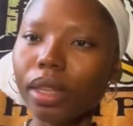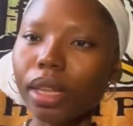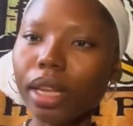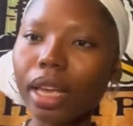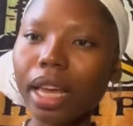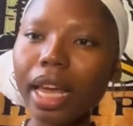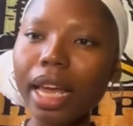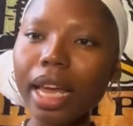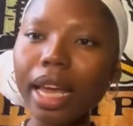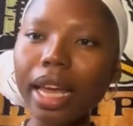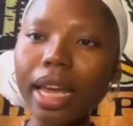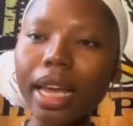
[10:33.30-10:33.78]

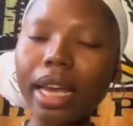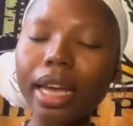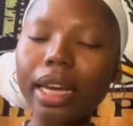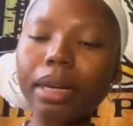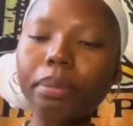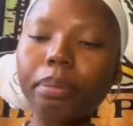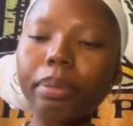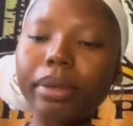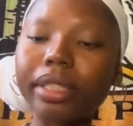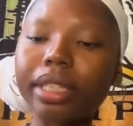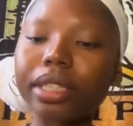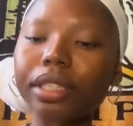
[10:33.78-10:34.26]

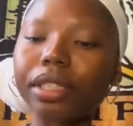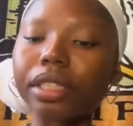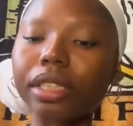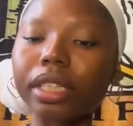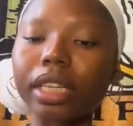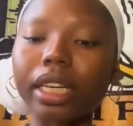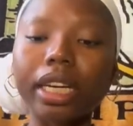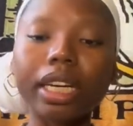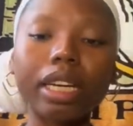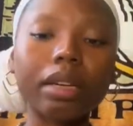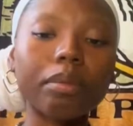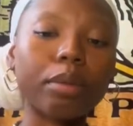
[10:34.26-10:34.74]
And potentially
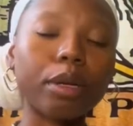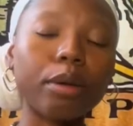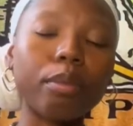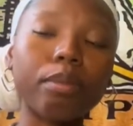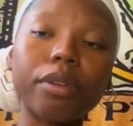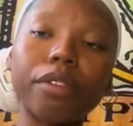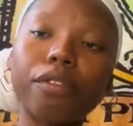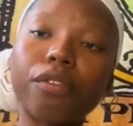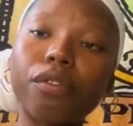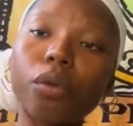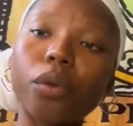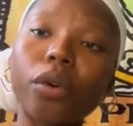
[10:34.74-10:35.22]
it could be
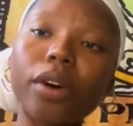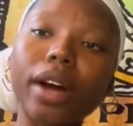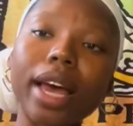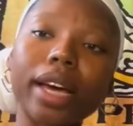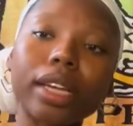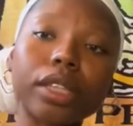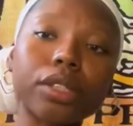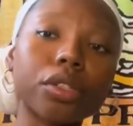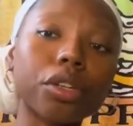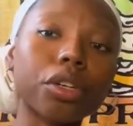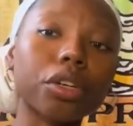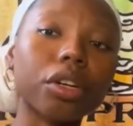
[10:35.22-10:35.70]
for
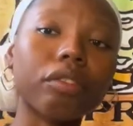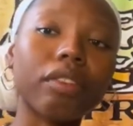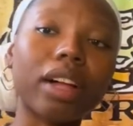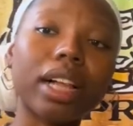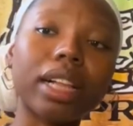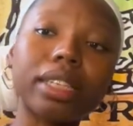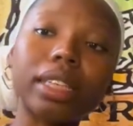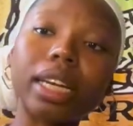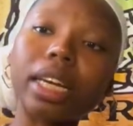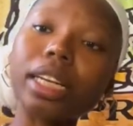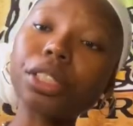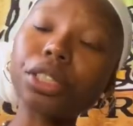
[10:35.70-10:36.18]
external
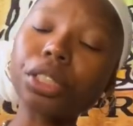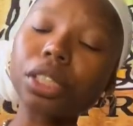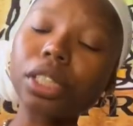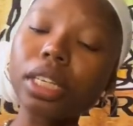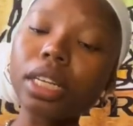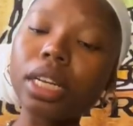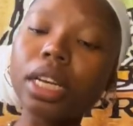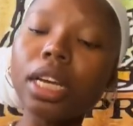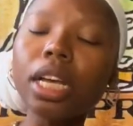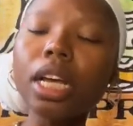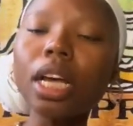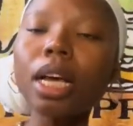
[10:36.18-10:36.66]

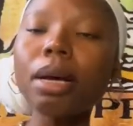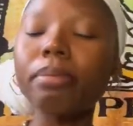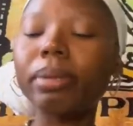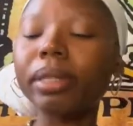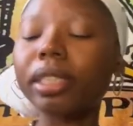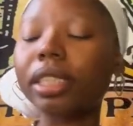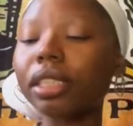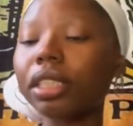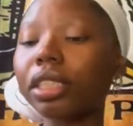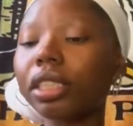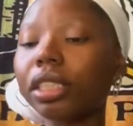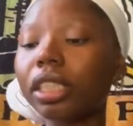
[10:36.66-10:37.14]
validation.
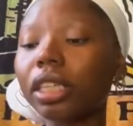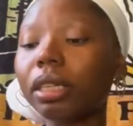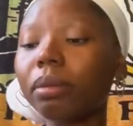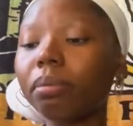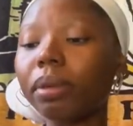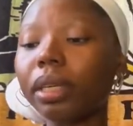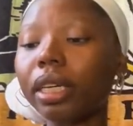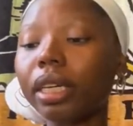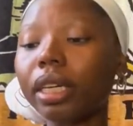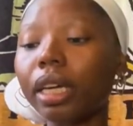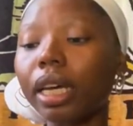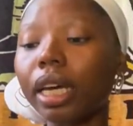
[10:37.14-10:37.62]
Potentially
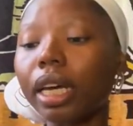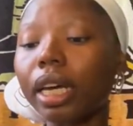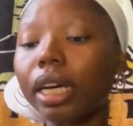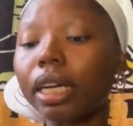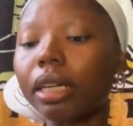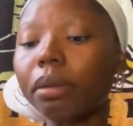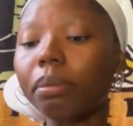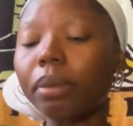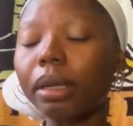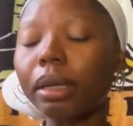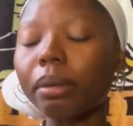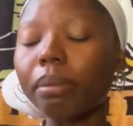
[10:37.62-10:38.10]
it
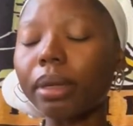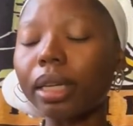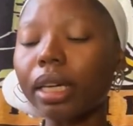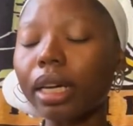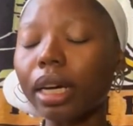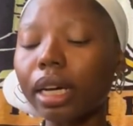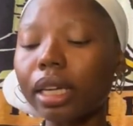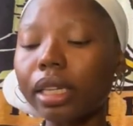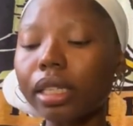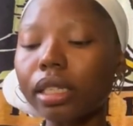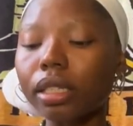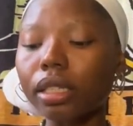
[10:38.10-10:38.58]
could be
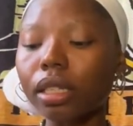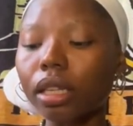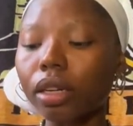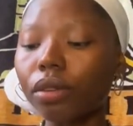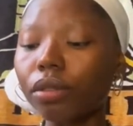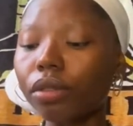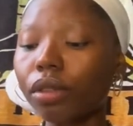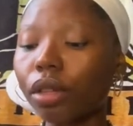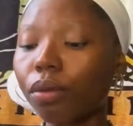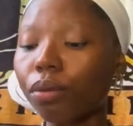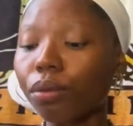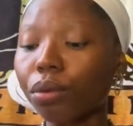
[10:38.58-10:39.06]
because
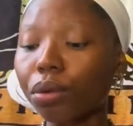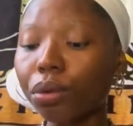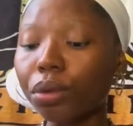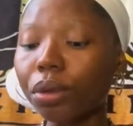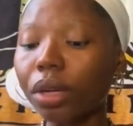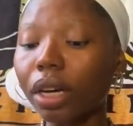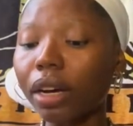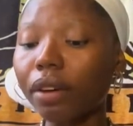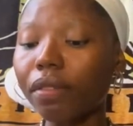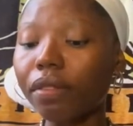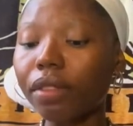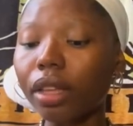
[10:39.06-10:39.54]
the root
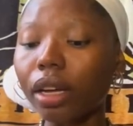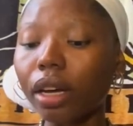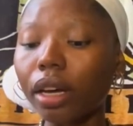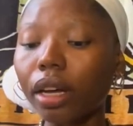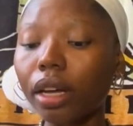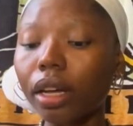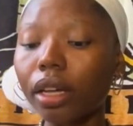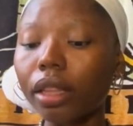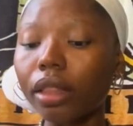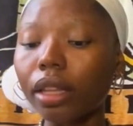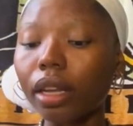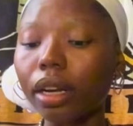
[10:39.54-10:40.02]
of
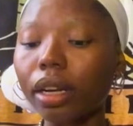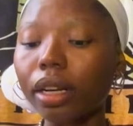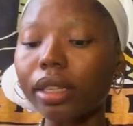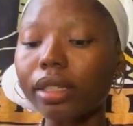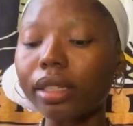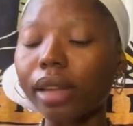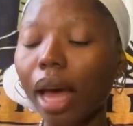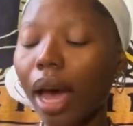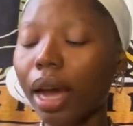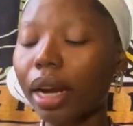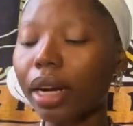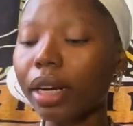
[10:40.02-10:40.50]
the
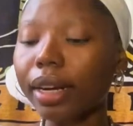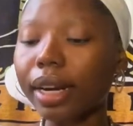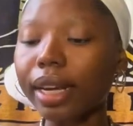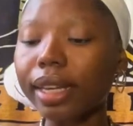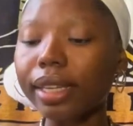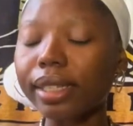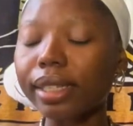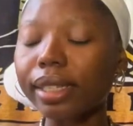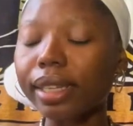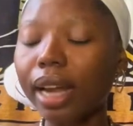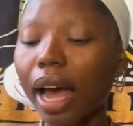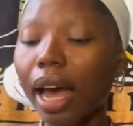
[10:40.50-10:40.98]
desire
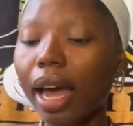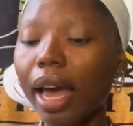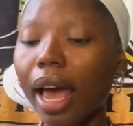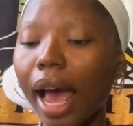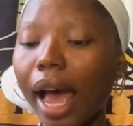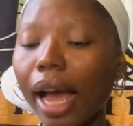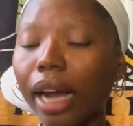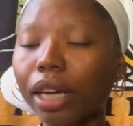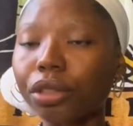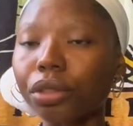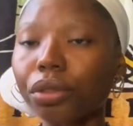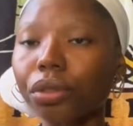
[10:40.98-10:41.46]
is not
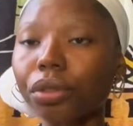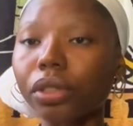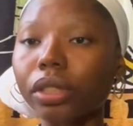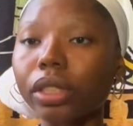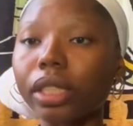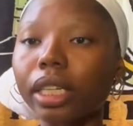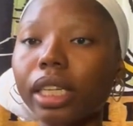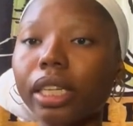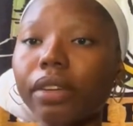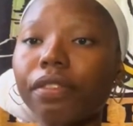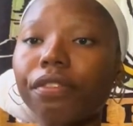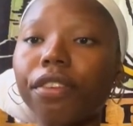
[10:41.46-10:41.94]

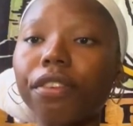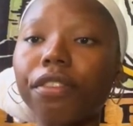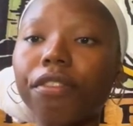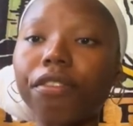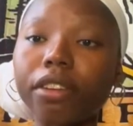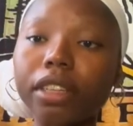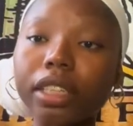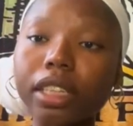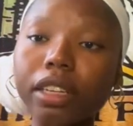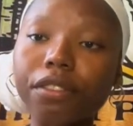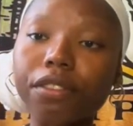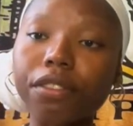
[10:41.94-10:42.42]
actually
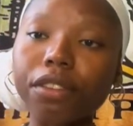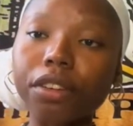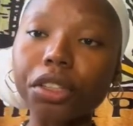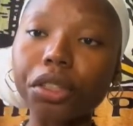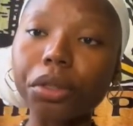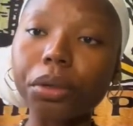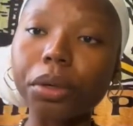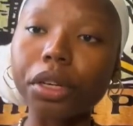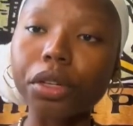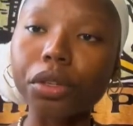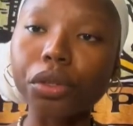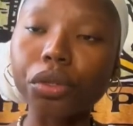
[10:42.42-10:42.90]
fulfilling for you
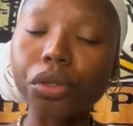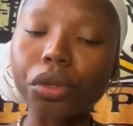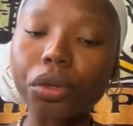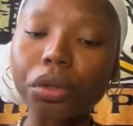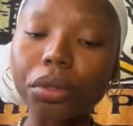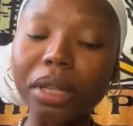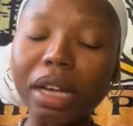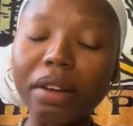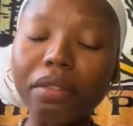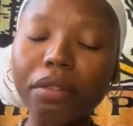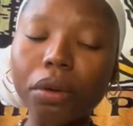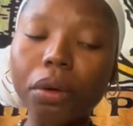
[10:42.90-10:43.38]
on a soul
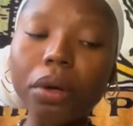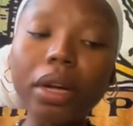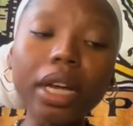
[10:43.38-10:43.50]
level.